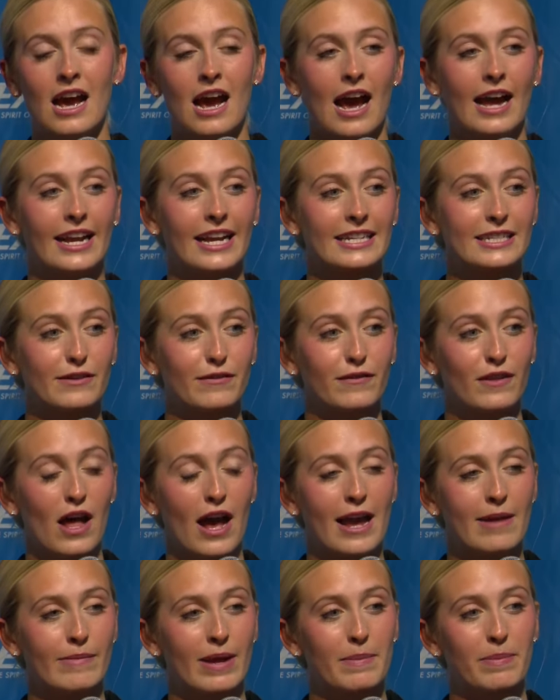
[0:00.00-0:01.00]
I get to
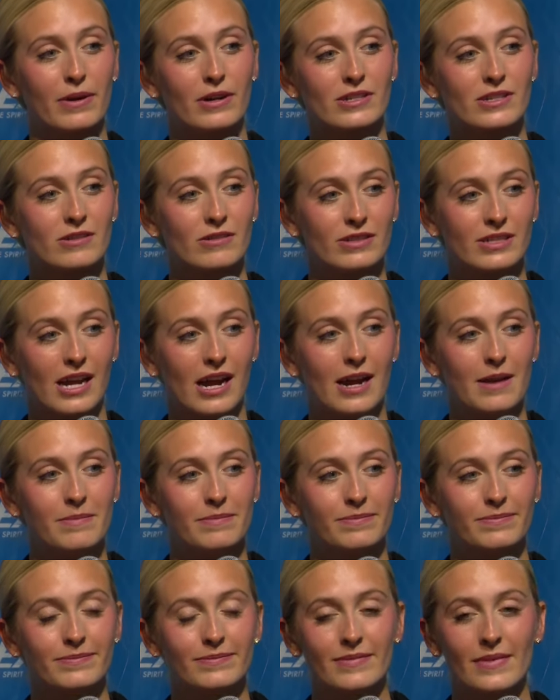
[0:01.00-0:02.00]
fly in my personal
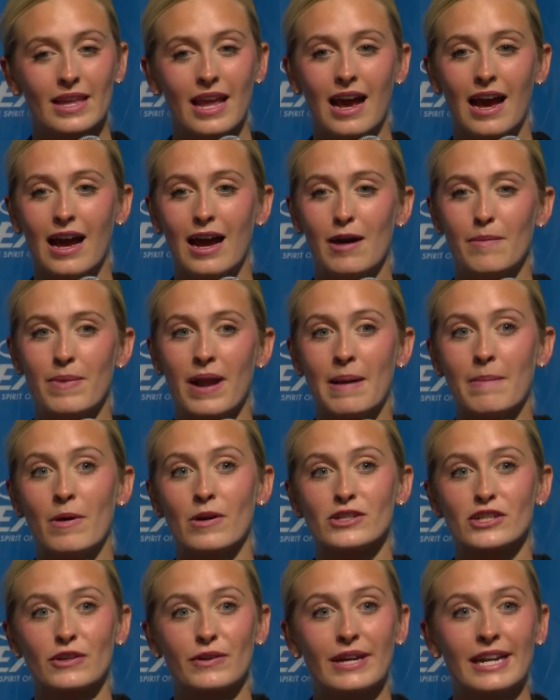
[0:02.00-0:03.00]
time, uh, but I'm
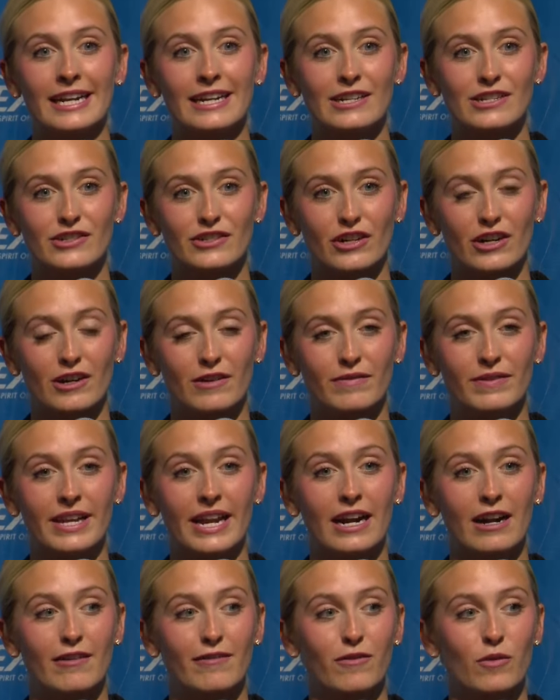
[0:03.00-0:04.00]
also getting to serve the
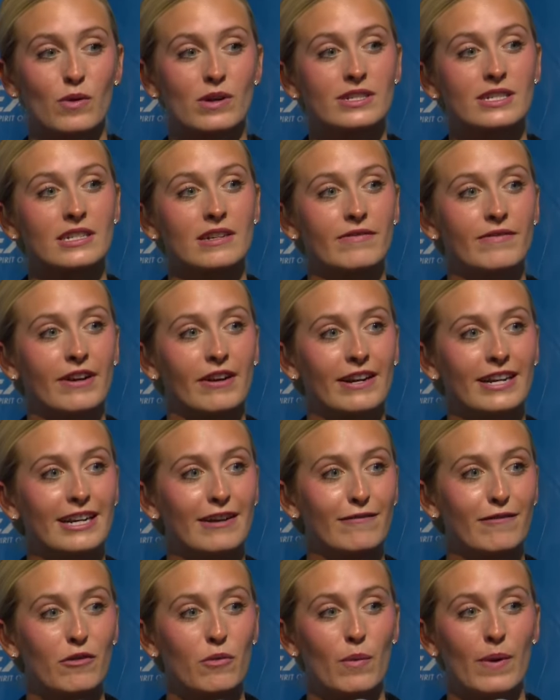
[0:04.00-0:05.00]
Air Force in a very
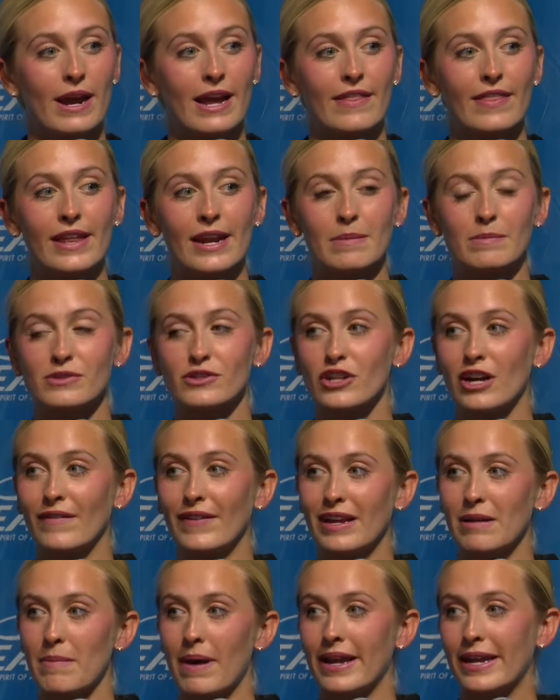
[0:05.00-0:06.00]
different way than I'm serving
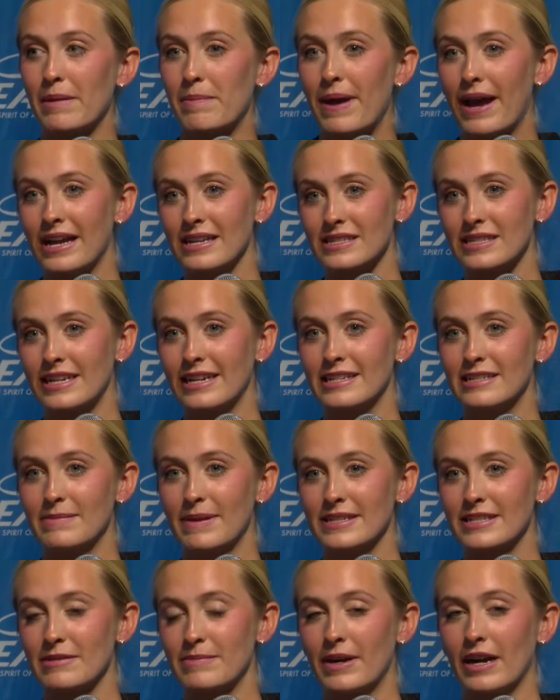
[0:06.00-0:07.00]
in my capacity as
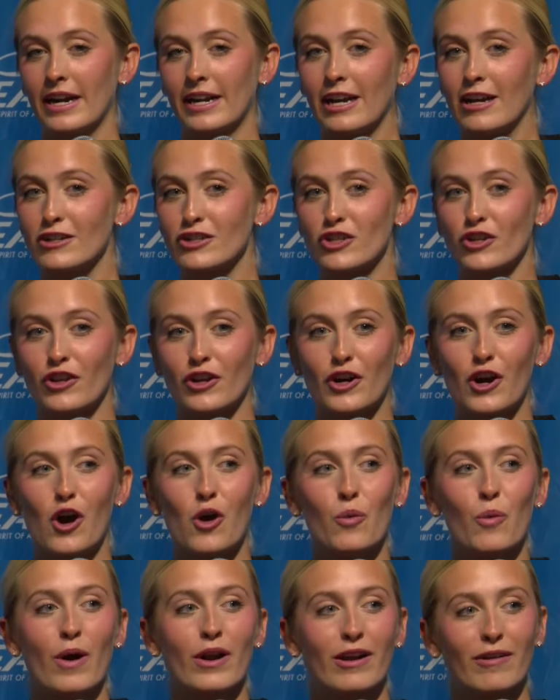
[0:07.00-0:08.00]
Miss America. So they're
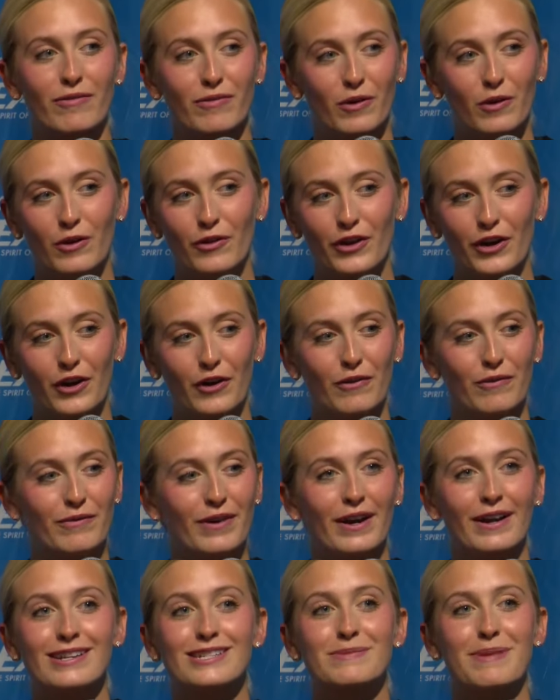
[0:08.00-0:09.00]
all wonderful in their own
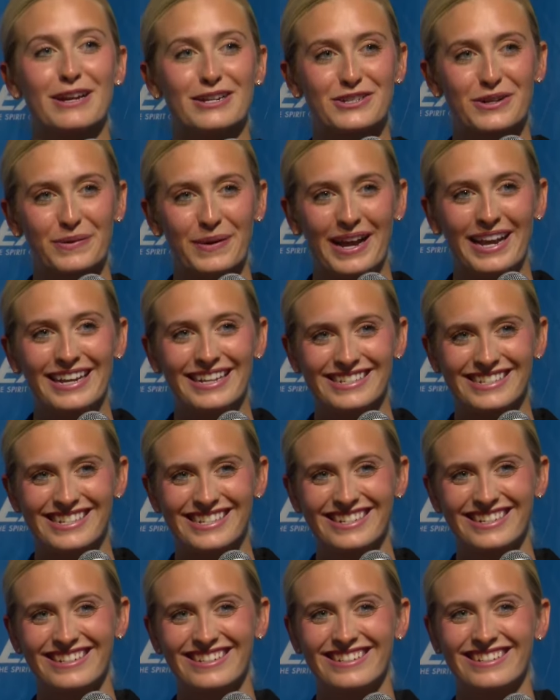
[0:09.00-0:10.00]
very special ways.